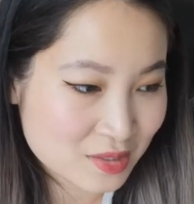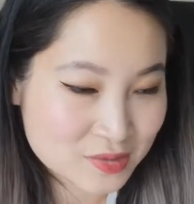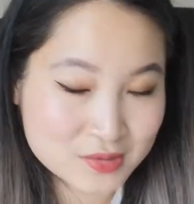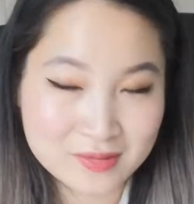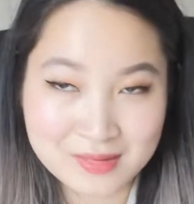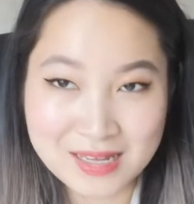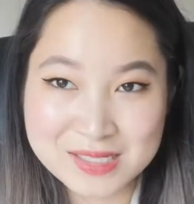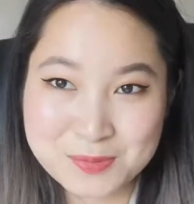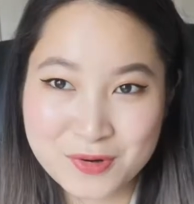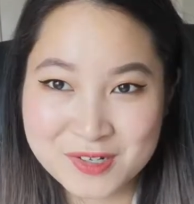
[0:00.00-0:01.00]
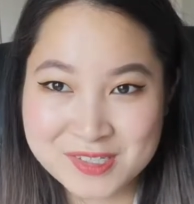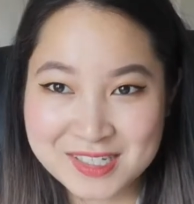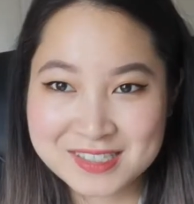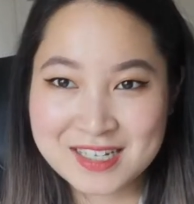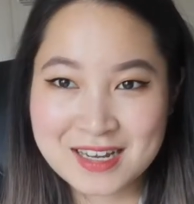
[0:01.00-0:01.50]
So the next
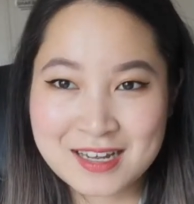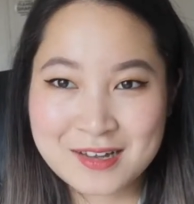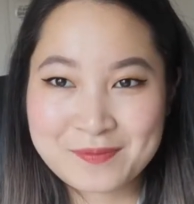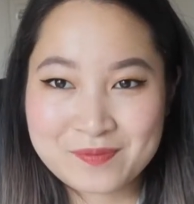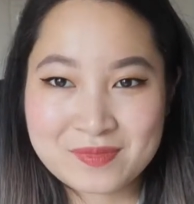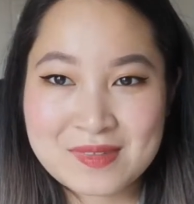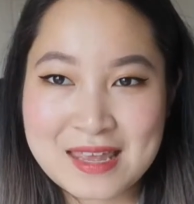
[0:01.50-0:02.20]
product um,